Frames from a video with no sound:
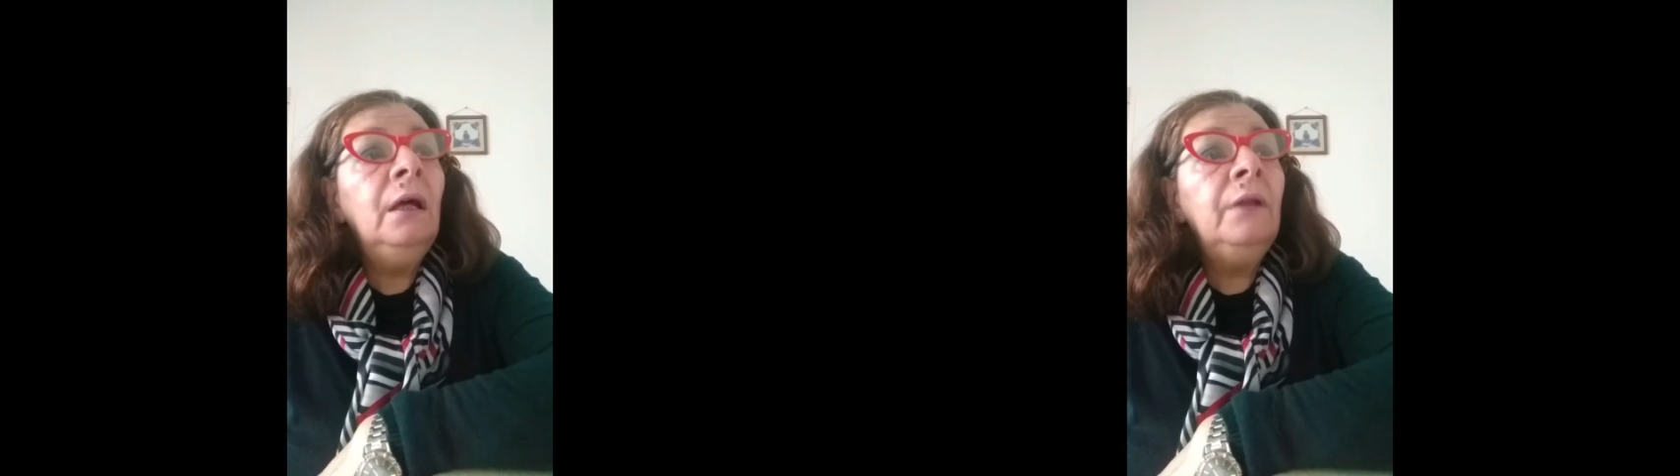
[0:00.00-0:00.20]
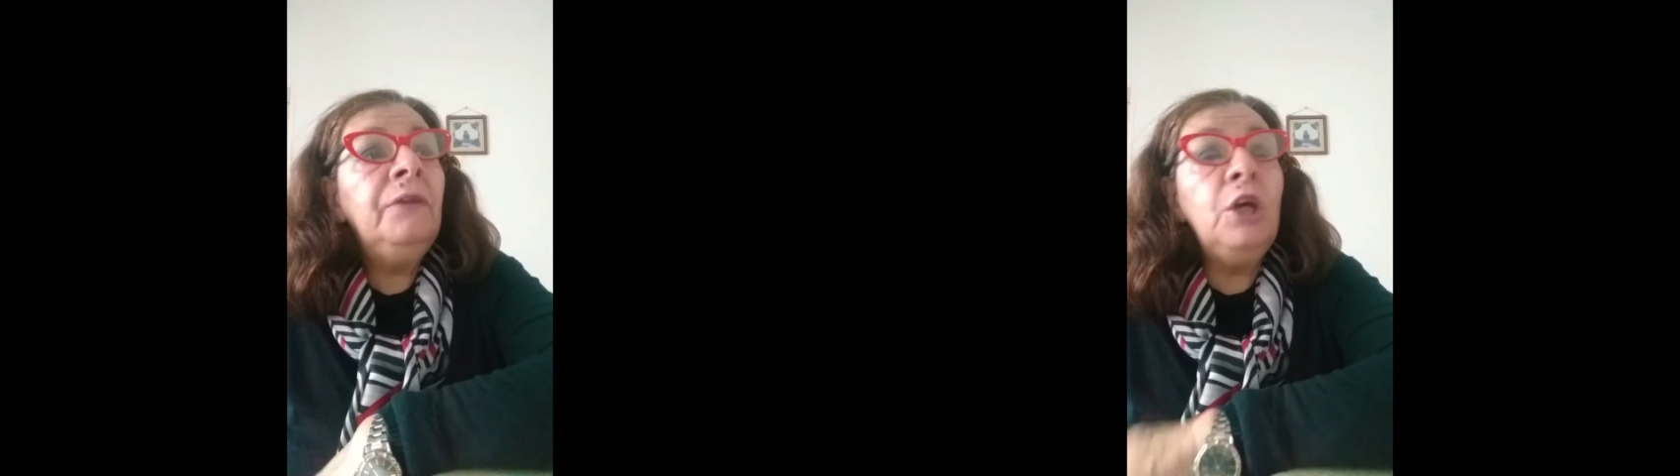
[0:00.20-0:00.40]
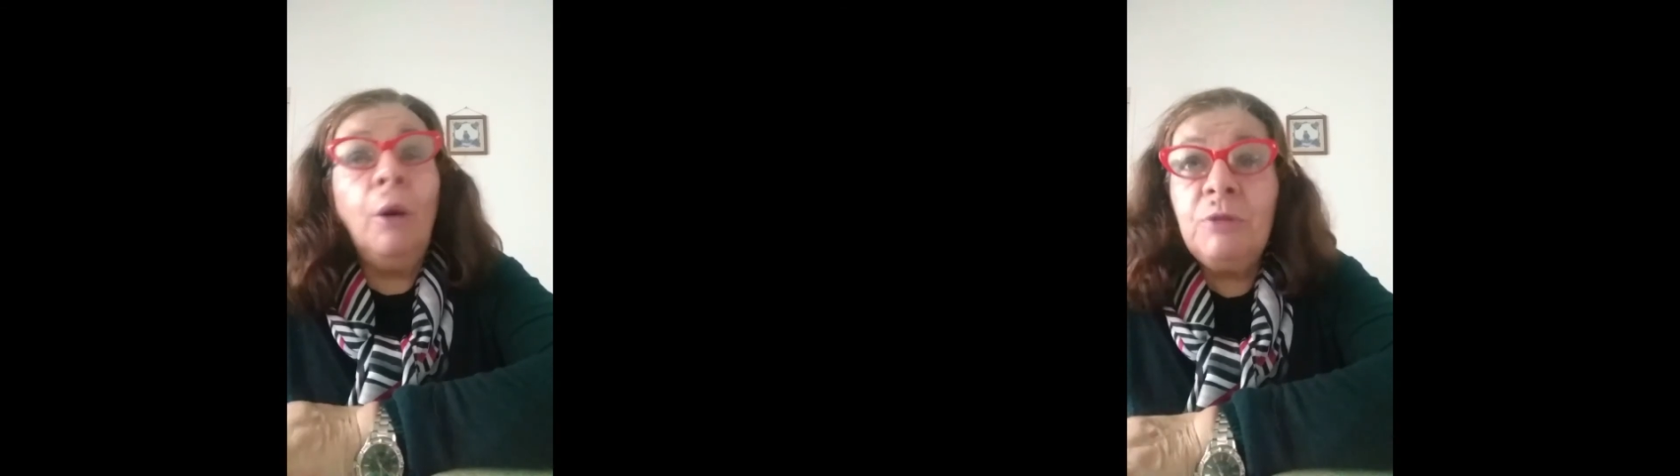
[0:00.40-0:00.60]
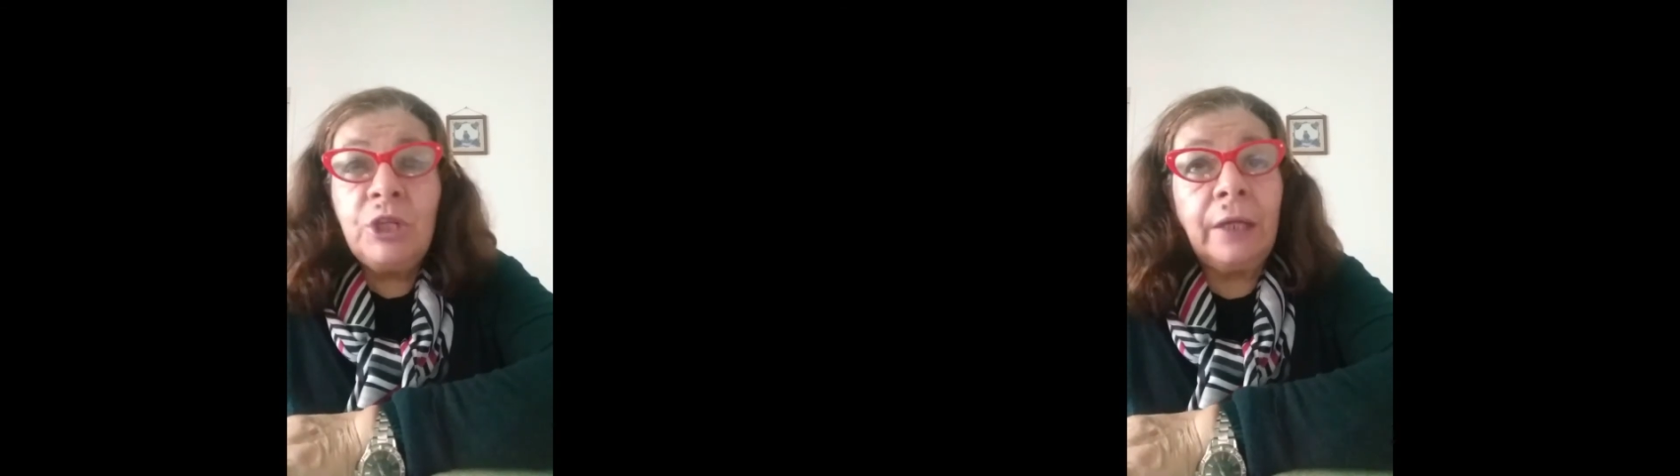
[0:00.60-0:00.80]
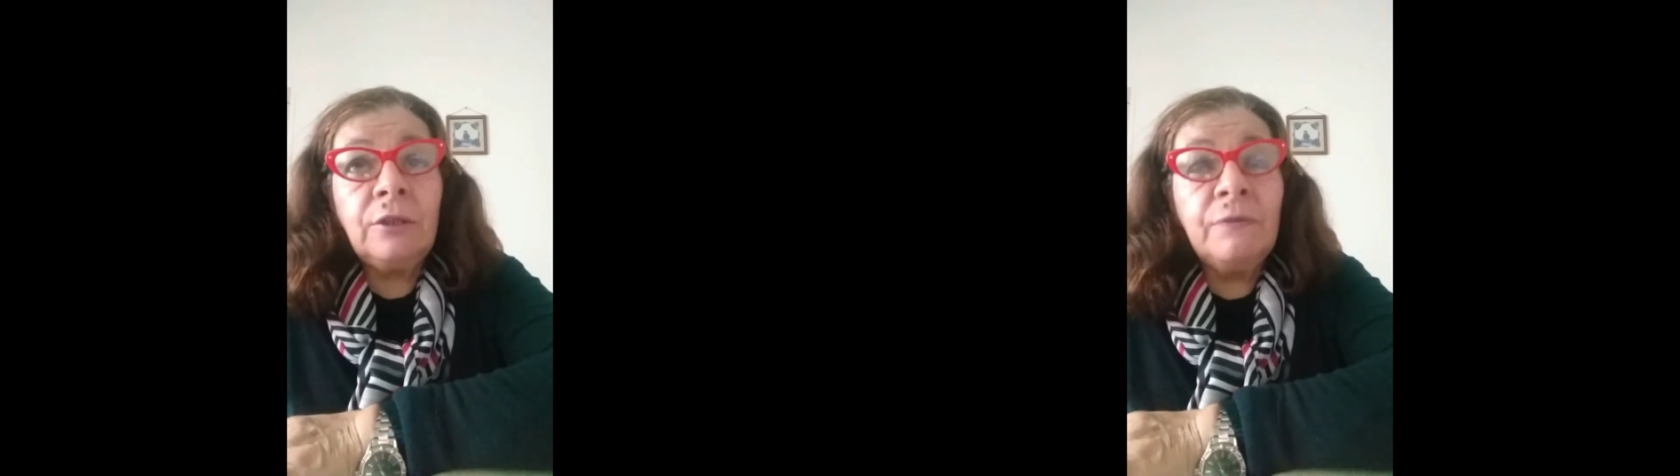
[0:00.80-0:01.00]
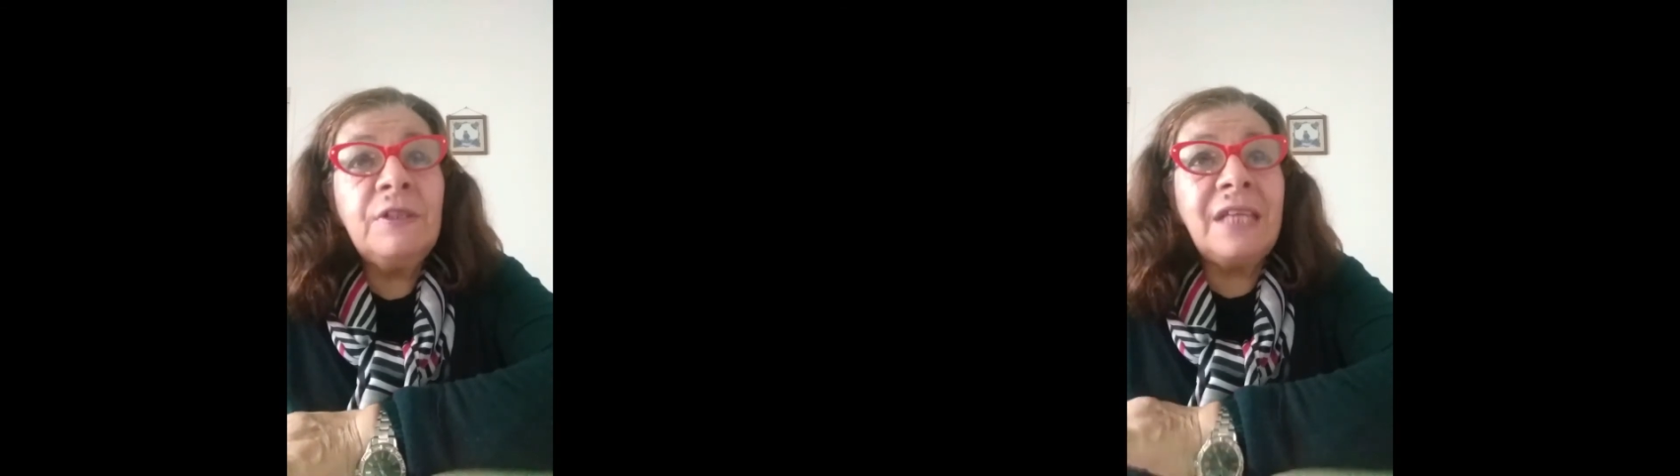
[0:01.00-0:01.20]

the object of